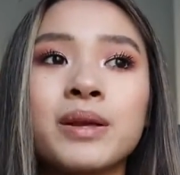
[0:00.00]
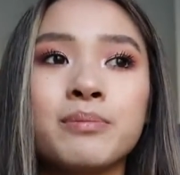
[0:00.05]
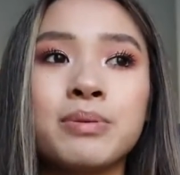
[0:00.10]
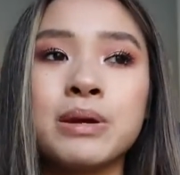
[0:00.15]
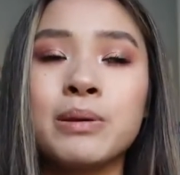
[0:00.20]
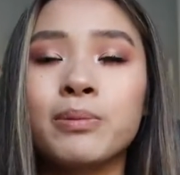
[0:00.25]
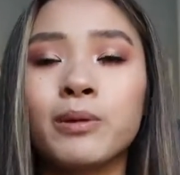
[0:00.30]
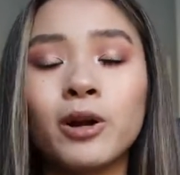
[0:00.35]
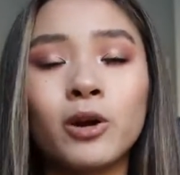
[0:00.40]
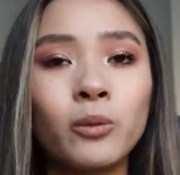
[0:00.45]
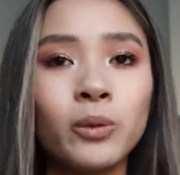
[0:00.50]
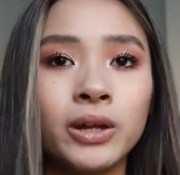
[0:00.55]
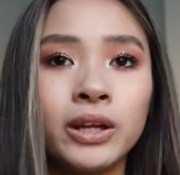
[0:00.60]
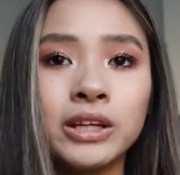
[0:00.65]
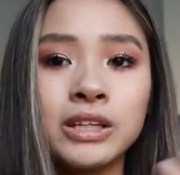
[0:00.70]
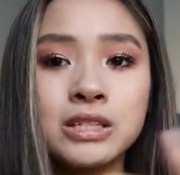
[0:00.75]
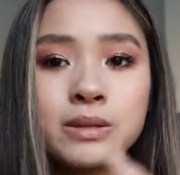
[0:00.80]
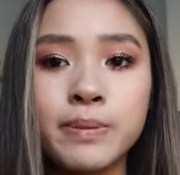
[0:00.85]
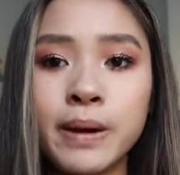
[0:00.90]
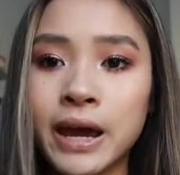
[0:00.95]
people are
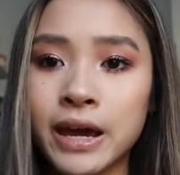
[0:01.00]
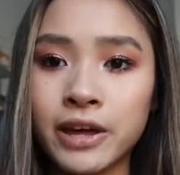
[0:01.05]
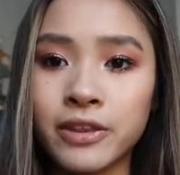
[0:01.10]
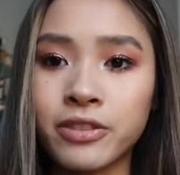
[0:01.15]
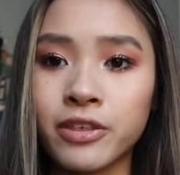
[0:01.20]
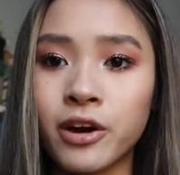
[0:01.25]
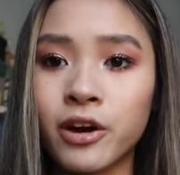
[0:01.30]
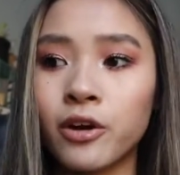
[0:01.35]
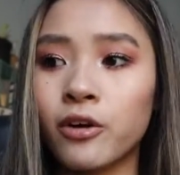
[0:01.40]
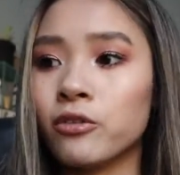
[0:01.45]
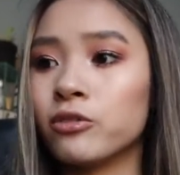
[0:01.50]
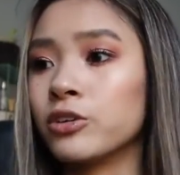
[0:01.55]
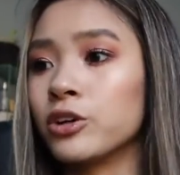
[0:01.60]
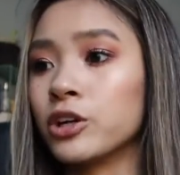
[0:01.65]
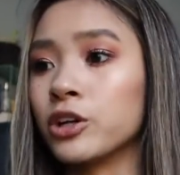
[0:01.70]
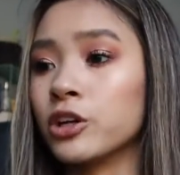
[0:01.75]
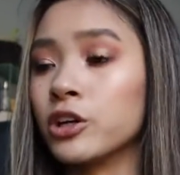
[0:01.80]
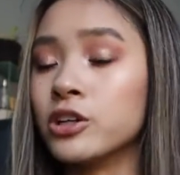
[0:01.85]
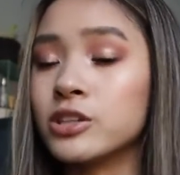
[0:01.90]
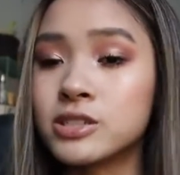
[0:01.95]
willing to pay it though for
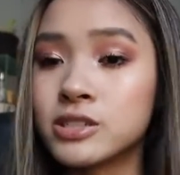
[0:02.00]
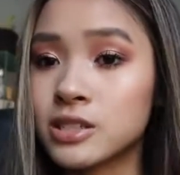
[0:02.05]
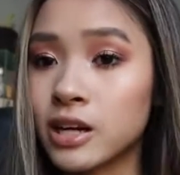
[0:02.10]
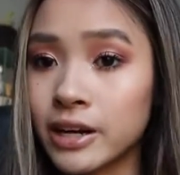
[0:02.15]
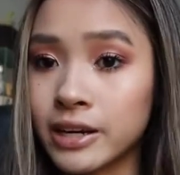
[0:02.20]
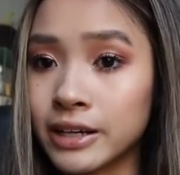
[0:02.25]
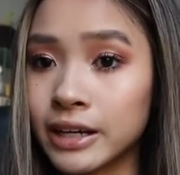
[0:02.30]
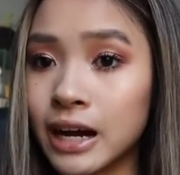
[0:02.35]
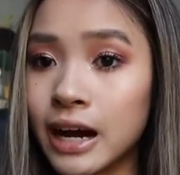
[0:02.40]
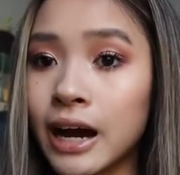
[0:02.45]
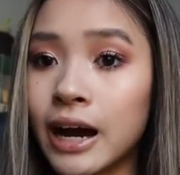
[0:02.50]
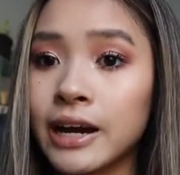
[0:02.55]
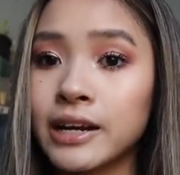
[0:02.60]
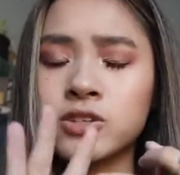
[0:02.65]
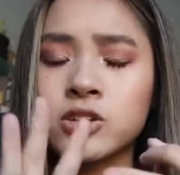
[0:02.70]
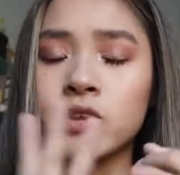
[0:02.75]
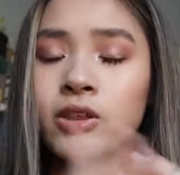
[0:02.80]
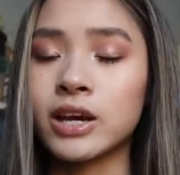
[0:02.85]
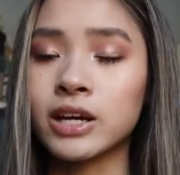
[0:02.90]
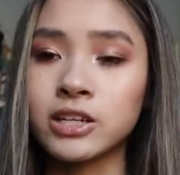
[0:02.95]
a good study
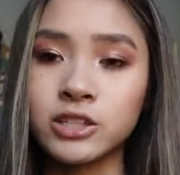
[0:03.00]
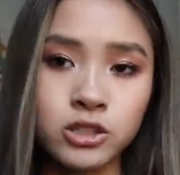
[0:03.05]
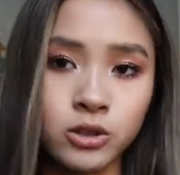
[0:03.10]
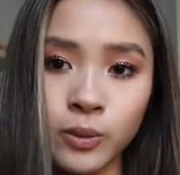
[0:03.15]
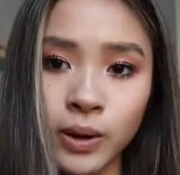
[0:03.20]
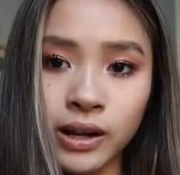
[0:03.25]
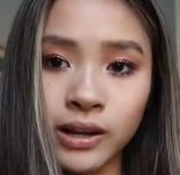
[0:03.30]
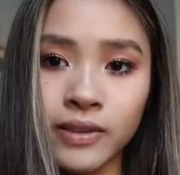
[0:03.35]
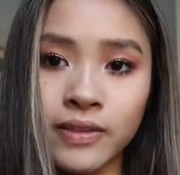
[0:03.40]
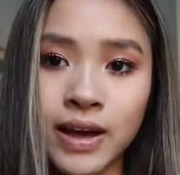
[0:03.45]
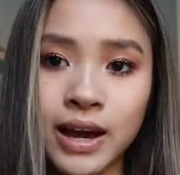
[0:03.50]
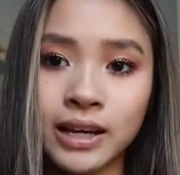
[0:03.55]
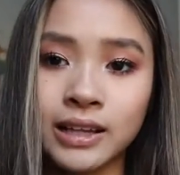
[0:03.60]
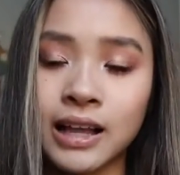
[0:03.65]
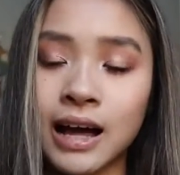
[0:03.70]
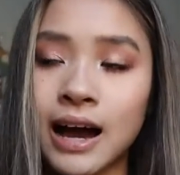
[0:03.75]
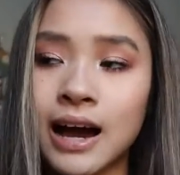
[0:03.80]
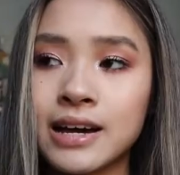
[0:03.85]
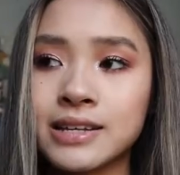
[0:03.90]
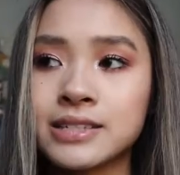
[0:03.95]
guide so they could do well in that
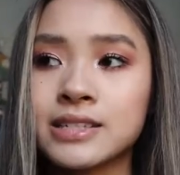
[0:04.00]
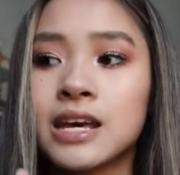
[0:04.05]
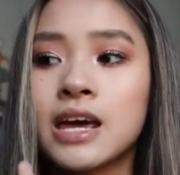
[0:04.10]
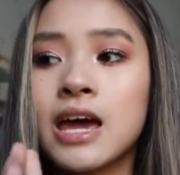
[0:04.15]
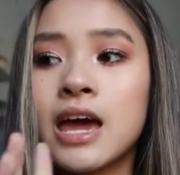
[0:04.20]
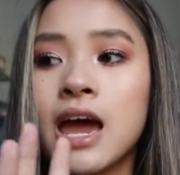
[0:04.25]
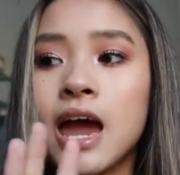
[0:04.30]
class